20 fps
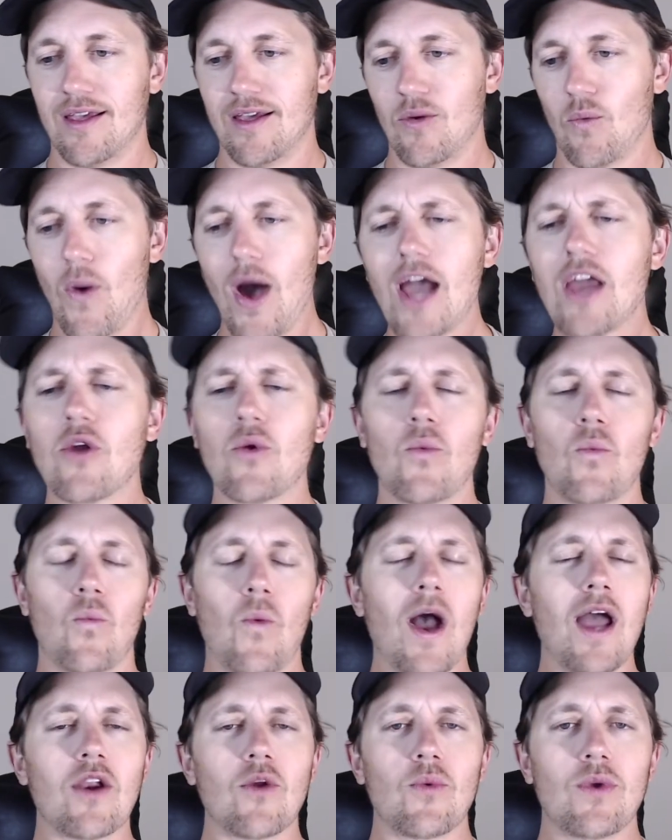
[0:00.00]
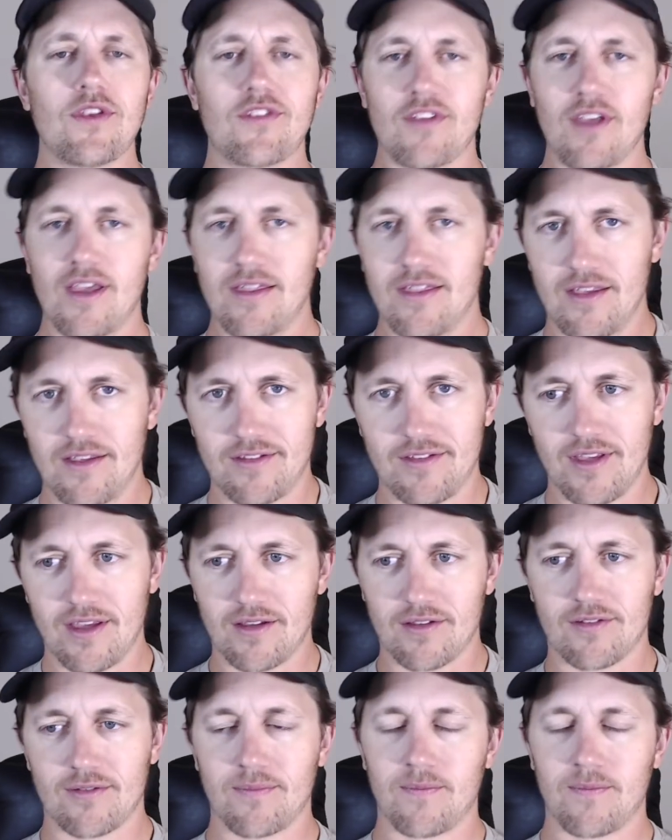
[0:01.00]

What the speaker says: Why do we say these things?